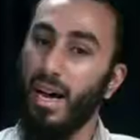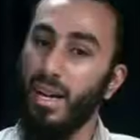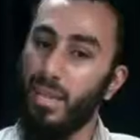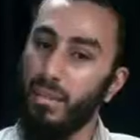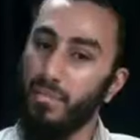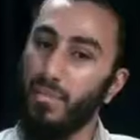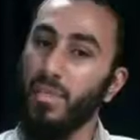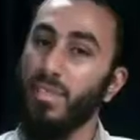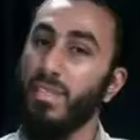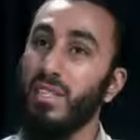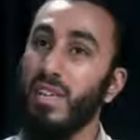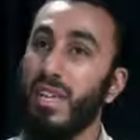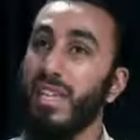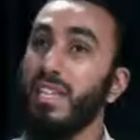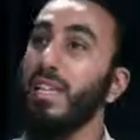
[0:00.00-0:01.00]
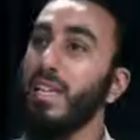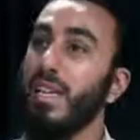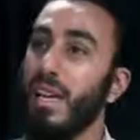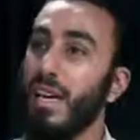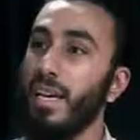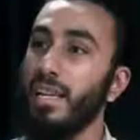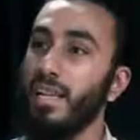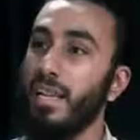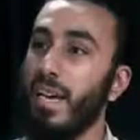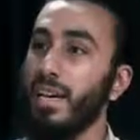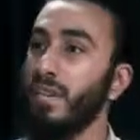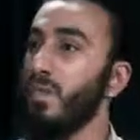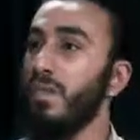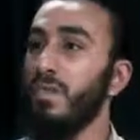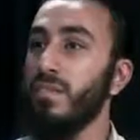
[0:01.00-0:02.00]
that indicate that
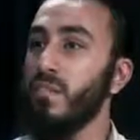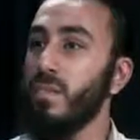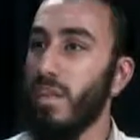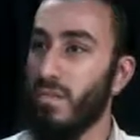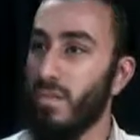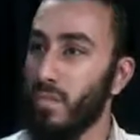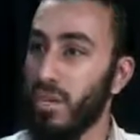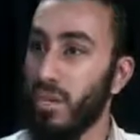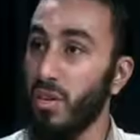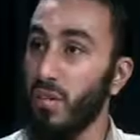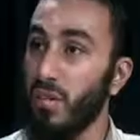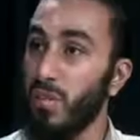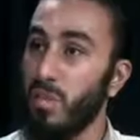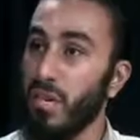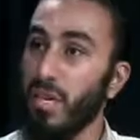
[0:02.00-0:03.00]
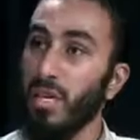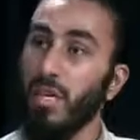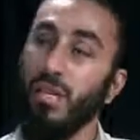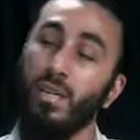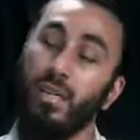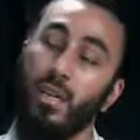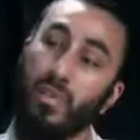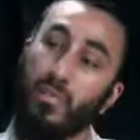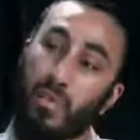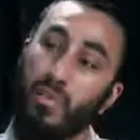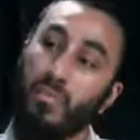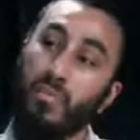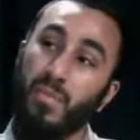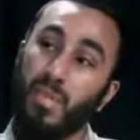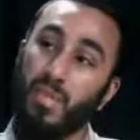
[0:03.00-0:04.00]
it couldn't have just been from a human being,
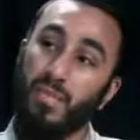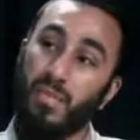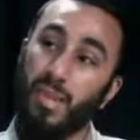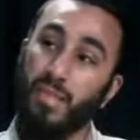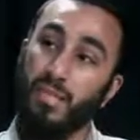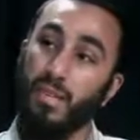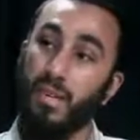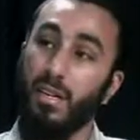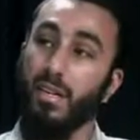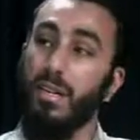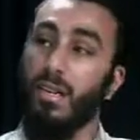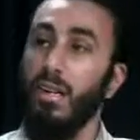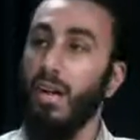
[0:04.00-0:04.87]
but from the Creator.